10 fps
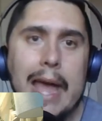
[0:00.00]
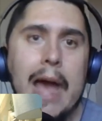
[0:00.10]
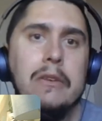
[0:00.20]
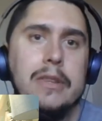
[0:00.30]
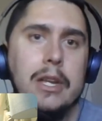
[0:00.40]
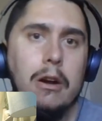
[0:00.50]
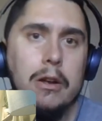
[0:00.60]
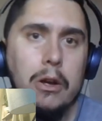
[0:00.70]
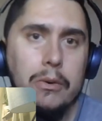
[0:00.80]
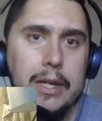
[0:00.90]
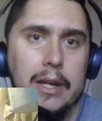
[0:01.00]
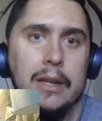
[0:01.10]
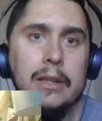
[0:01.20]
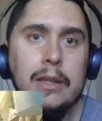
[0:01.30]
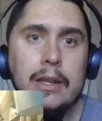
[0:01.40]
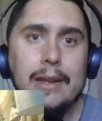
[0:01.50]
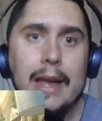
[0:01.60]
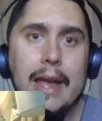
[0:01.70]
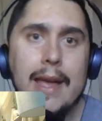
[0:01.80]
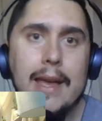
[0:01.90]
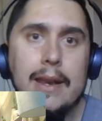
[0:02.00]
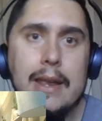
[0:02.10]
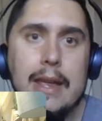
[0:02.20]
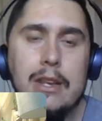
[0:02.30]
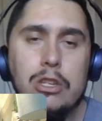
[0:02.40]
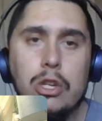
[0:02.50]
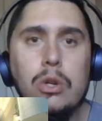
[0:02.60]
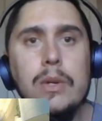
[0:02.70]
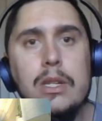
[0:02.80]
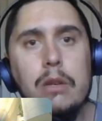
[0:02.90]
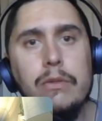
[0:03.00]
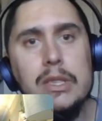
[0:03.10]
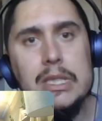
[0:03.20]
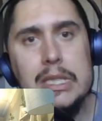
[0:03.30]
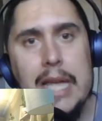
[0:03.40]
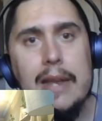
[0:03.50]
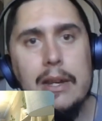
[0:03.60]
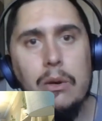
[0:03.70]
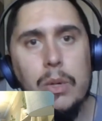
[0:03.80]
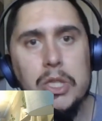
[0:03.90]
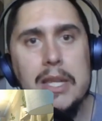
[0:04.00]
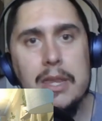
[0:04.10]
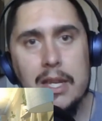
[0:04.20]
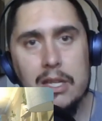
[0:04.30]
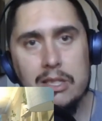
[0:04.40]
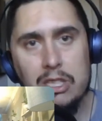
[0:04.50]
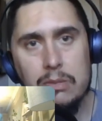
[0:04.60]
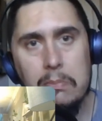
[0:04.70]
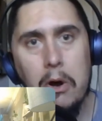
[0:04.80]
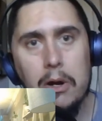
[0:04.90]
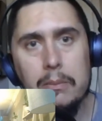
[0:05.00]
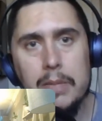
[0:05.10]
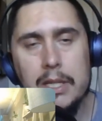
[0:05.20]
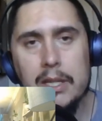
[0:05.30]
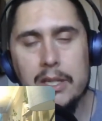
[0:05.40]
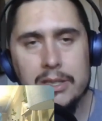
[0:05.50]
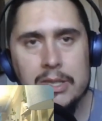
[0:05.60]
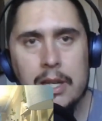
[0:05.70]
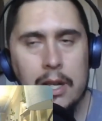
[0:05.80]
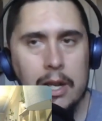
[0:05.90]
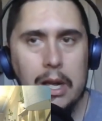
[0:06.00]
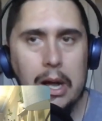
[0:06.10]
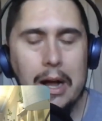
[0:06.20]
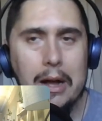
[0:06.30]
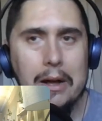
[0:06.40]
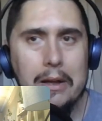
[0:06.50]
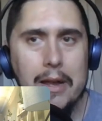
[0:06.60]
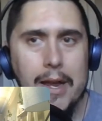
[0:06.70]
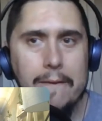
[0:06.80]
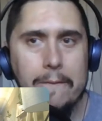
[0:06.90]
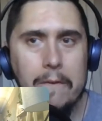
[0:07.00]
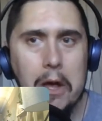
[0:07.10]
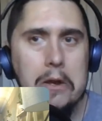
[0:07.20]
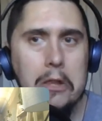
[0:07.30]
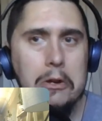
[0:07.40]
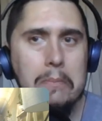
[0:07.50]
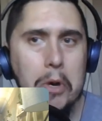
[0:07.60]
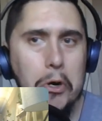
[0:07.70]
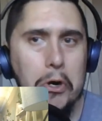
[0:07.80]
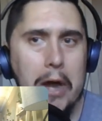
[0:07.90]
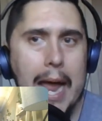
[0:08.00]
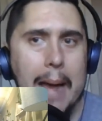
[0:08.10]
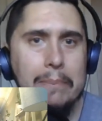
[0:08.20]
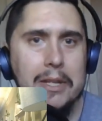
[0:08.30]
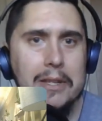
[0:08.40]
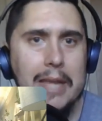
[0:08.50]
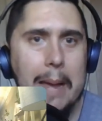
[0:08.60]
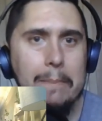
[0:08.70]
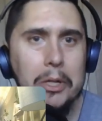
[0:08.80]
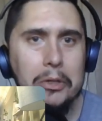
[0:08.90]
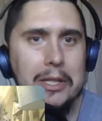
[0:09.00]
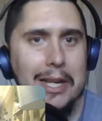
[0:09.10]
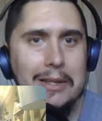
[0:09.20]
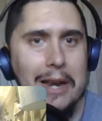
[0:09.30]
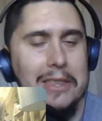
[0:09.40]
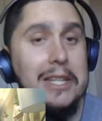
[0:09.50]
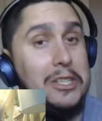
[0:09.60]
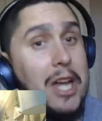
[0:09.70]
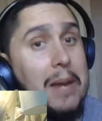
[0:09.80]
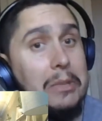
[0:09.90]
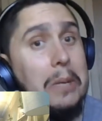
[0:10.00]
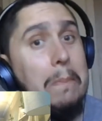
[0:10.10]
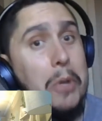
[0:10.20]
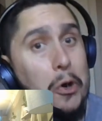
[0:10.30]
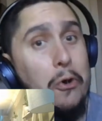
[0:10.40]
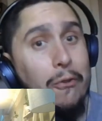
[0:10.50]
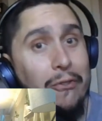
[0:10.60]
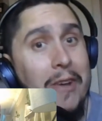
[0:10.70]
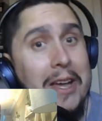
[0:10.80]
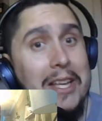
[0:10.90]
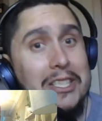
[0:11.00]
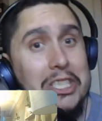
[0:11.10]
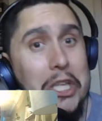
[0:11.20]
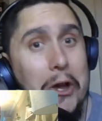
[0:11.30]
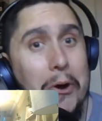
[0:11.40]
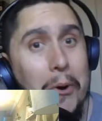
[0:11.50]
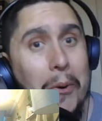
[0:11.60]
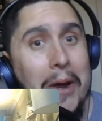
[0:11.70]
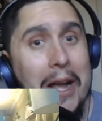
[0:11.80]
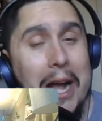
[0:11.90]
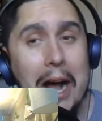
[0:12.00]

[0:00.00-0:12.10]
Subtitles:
out of the Arconia and into a different setting, which I think is smart because if another murder happened in that building, I think it's time to move. So